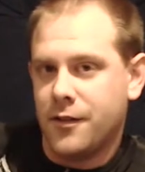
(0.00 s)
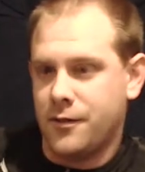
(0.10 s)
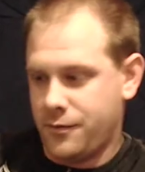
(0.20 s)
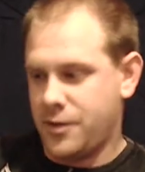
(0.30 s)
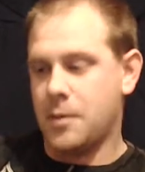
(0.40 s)

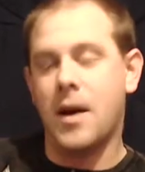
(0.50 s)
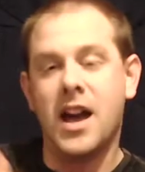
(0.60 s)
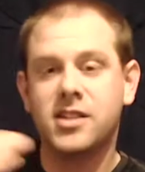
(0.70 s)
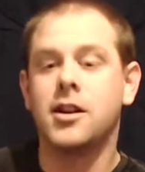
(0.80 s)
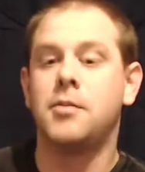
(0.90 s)
the
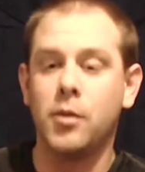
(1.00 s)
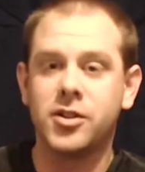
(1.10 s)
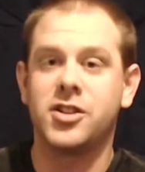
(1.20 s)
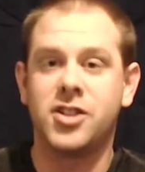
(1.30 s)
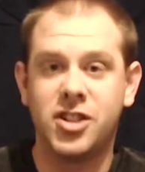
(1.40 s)
past couple
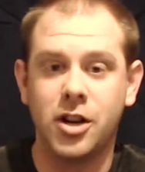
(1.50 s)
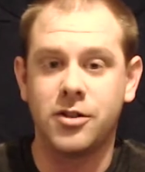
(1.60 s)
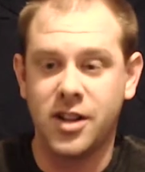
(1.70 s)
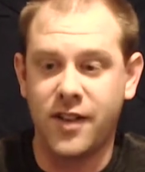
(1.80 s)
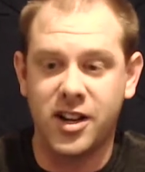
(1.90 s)
Wilson's of
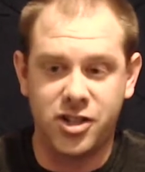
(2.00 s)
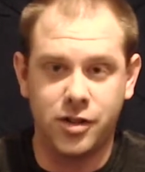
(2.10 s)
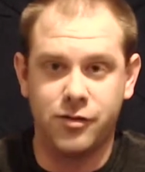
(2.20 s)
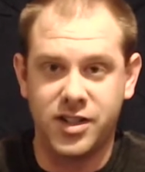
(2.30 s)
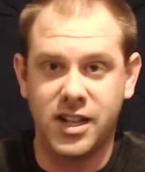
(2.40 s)
Sharrows I've actually
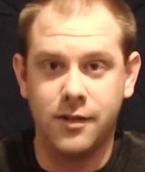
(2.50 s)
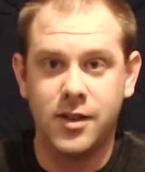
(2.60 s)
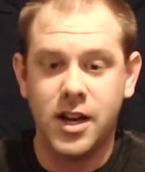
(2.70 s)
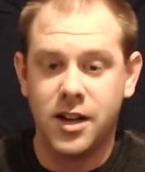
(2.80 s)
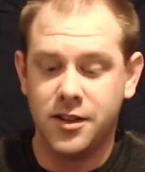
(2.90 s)
received,
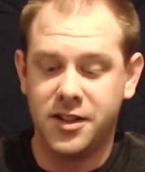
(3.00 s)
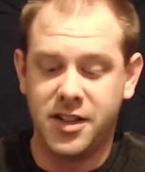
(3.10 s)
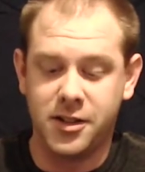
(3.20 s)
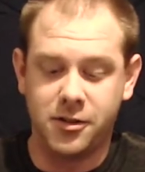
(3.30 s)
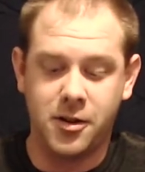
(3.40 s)
the
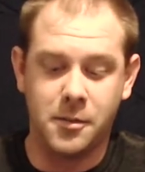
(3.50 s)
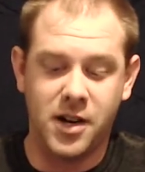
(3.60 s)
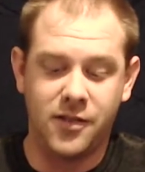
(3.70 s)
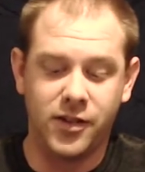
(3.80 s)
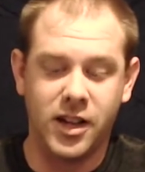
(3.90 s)
tins are coming
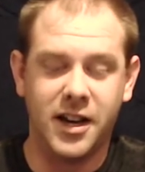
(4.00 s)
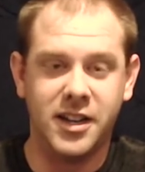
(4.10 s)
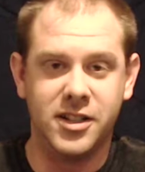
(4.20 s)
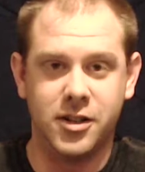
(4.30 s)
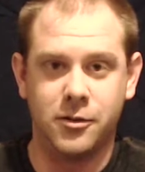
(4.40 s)
off a lot
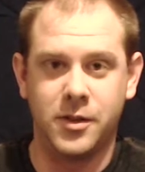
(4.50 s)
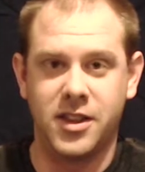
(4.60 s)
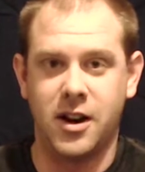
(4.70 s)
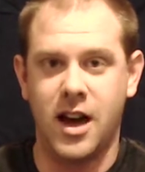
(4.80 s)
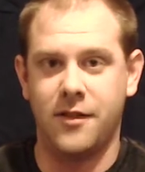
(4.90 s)
easier
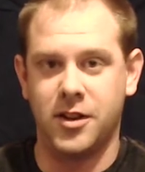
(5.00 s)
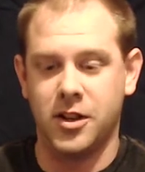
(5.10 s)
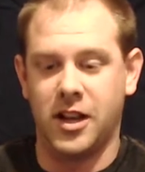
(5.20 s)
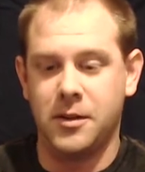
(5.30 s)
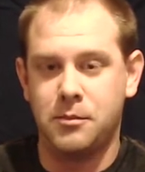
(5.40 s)
without having to
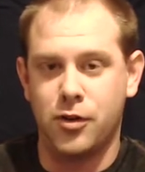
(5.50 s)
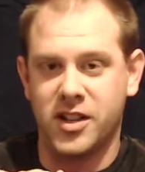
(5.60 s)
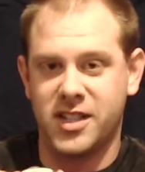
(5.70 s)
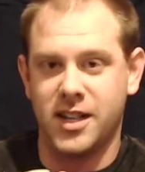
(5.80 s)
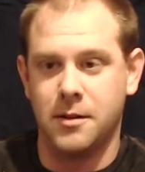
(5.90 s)
like
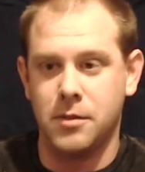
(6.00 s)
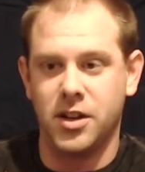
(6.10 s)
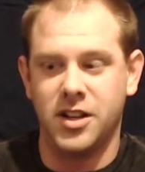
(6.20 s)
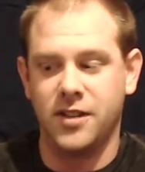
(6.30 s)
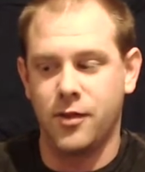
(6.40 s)
press it in a
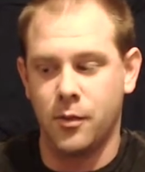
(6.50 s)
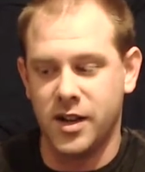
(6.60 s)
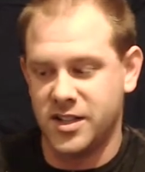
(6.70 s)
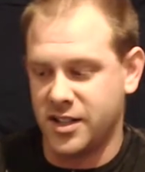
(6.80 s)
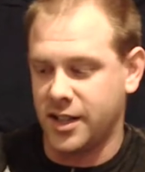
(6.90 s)
million different
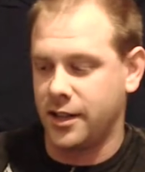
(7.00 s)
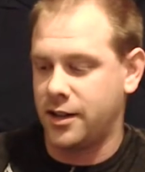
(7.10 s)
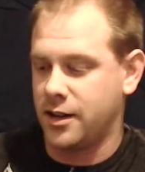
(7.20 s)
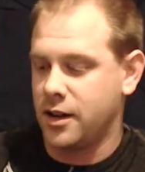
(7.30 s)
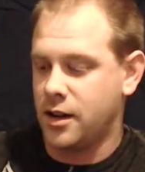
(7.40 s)
ways
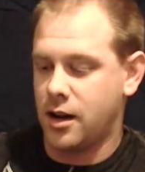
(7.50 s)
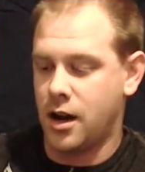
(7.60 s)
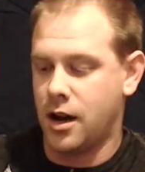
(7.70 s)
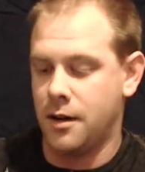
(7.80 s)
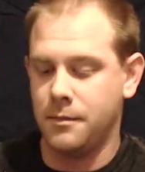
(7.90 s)
like,
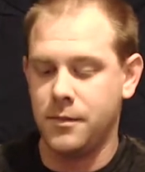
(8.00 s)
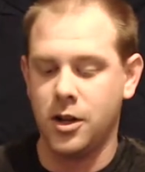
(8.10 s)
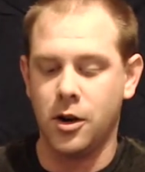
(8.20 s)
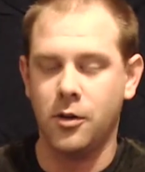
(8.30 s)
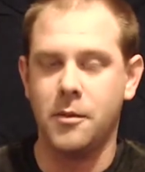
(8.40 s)

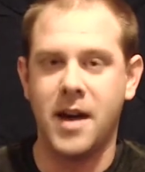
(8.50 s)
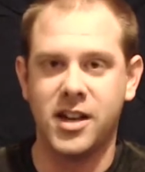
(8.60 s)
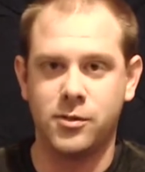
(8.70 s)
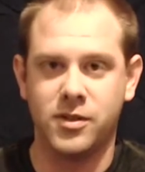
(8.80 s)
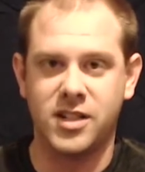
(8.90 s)
the
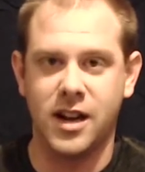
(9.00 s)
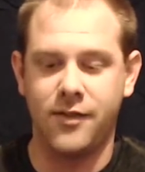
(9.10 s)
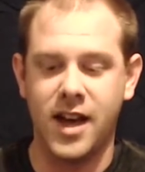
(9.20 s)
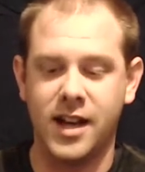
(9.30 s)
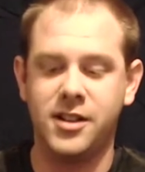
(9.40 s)
past ones that I've
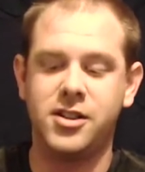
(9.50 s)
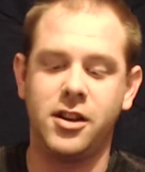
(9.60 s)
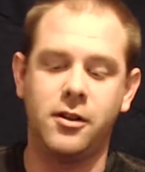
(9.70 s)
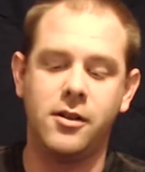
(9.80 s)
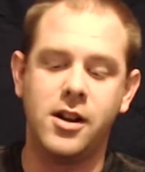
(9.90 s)
had.
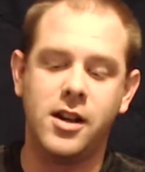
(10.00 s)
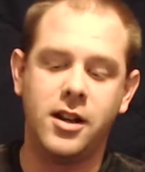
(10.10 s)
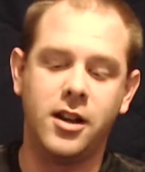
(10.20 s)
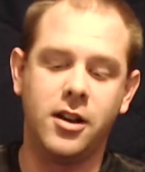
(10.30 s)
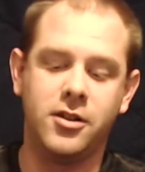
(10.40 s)
So,
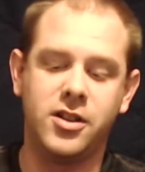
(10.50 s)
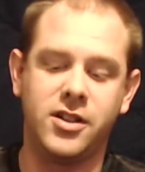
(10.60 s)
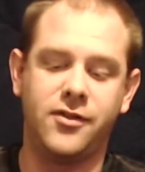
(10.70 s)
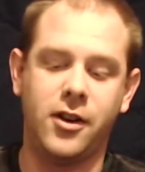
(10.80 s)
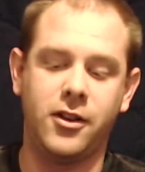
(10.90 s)
you
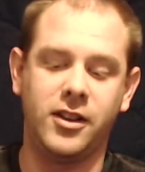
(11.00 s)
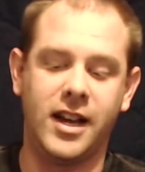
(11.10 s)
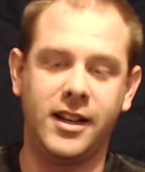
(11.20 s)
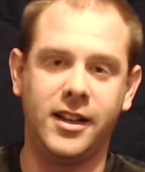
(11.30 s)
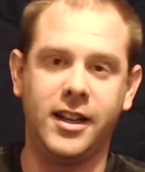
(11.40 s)
just very
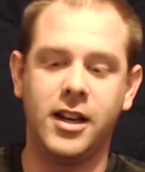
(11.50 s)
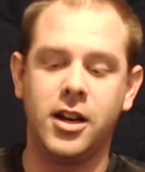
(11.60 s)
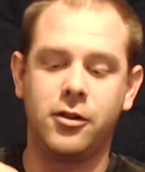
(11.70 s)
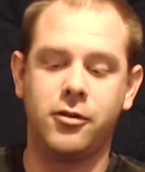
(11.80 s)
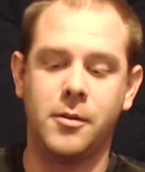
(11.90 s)
lightly
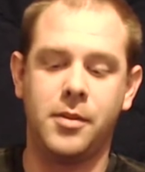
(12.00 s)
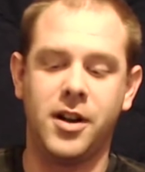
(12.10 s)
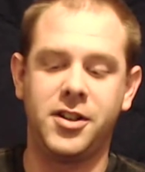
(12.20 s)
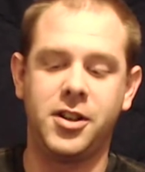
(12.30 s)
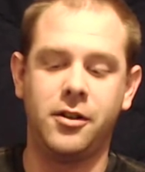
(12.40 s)
grip
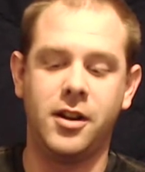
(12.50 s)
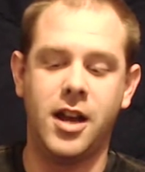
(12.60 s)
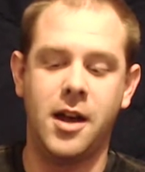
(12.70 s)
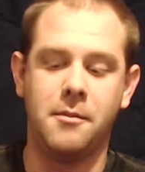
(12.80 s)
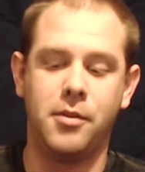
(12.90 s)
onto it
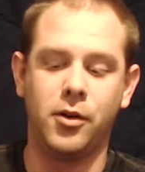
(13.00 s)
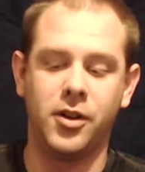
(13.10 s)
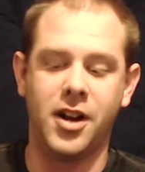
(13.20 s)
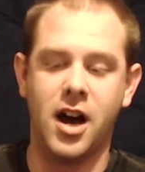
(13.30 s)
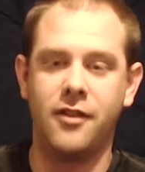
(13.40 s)
and pull
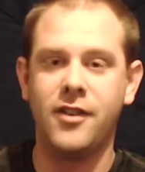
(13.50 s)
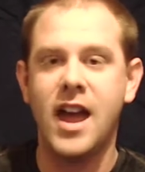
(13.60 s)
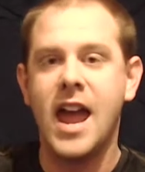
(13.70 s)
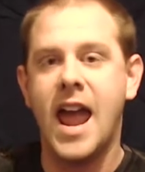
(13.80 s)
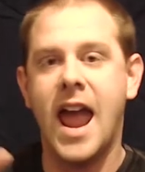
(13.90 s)
it off,
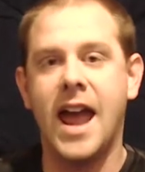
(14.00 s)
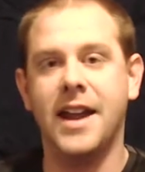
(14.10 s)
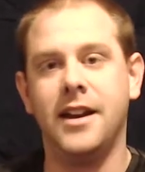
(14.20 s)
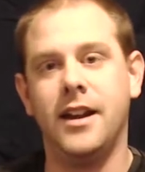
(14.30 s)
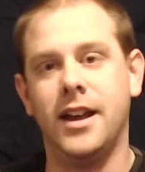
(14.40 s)

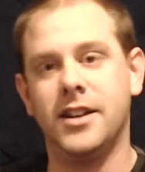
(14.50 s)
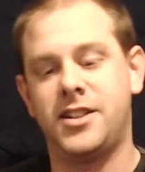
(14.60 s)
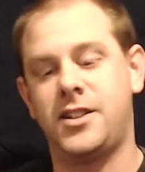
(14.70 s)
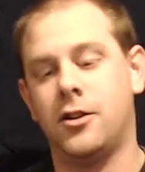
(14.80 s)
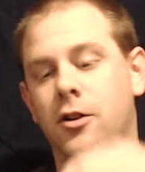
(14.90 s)
and it
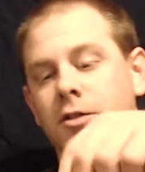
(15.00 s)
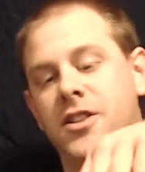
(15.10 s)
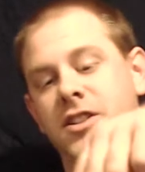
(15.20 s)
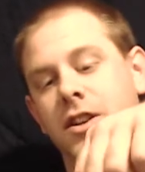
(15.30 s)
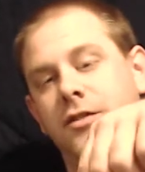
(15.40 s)
still holds
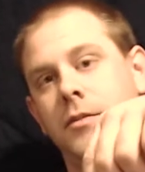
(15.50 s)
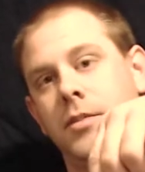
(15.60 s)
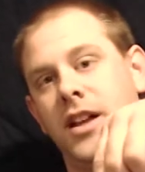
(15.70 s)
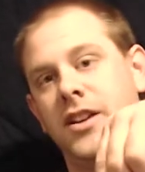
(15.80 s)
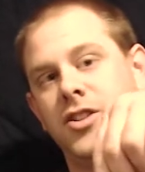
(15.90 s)
itself in
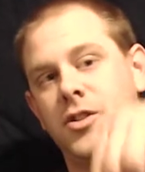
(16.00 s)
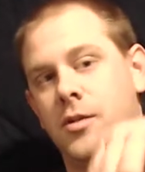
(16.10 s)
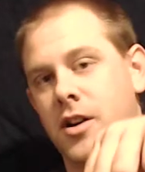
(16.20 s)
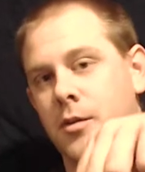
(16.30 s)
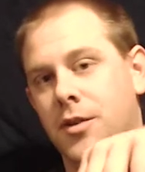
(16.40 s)
place to
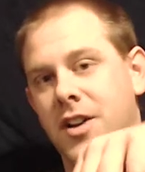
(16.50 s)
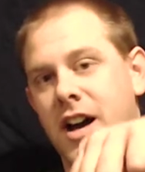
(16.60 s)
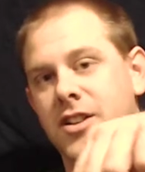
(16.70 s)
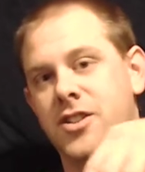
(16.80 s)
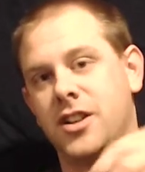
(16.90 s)
where it will
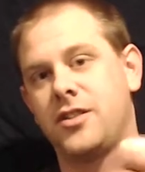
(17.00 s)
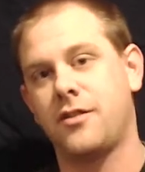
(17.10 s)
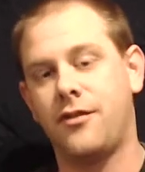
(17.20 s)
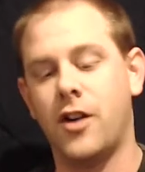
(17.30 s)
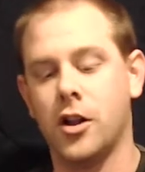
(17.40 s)
not
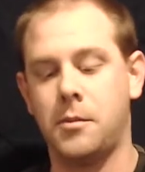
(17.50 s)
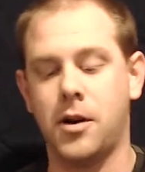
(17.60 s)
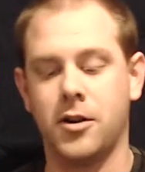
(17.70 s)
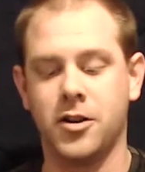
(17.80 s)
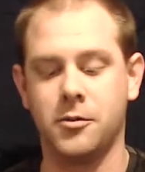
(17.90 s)
just fall
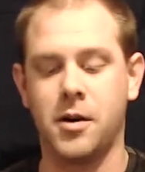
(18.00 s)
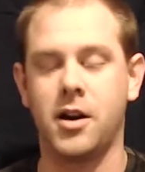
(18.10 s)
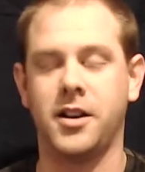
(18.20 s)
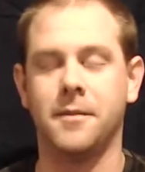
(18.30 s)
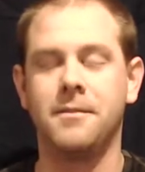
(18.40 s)
apart in your
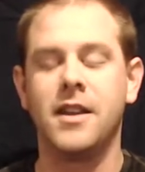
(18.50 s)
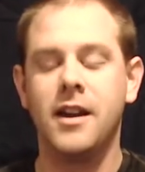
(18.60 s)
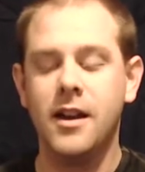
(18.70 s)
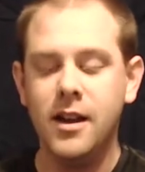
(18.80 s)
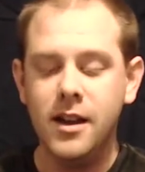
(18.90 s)
pocket.
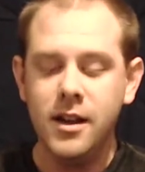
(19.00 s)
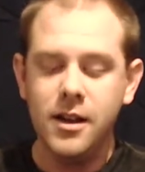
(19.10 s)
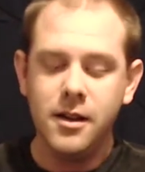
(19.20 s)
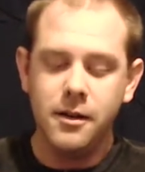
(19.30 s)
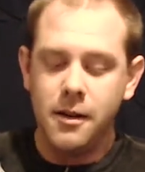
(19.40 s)

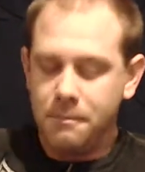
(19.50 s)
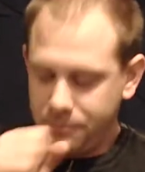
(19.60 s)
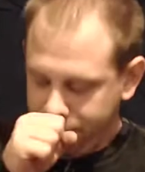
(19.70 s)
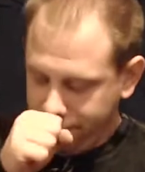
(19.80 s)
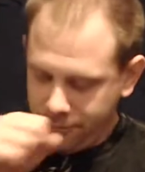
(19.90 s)

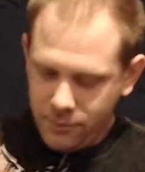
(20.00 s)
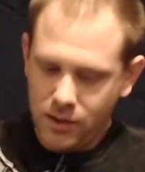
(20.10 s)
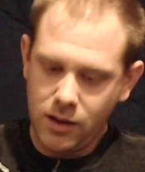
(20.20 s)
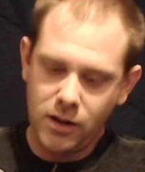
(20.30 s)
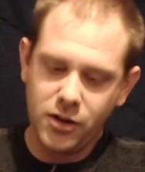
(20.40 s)

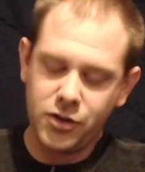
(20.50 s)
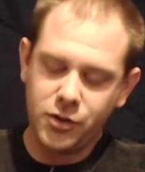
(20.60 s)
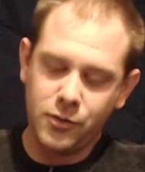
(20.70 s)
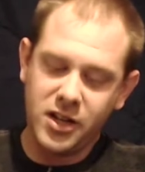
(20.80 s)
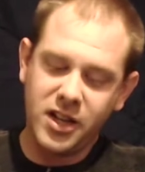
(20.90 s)

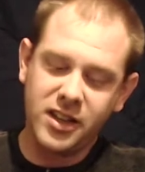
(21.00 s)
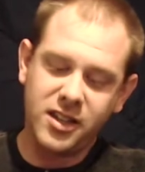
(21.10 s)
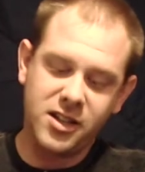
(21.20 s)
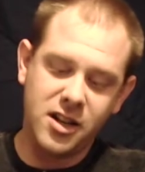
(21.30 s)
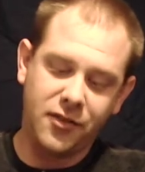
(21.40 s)
When you get the
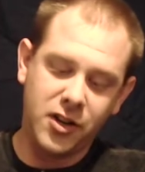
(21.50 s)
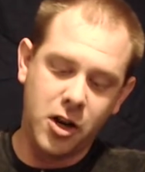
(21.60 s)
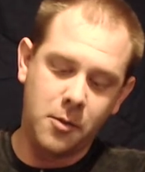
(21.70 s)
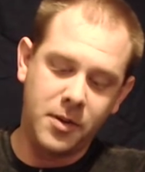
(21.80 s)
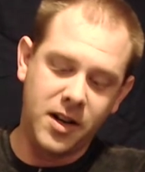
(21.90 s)
snuff and you
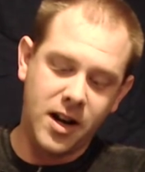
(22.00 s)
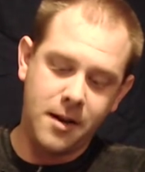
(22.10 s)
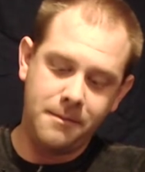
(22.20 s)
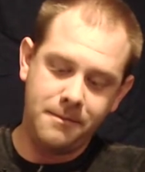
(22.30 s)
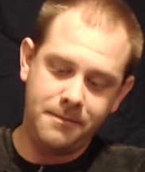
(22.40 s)
open it up,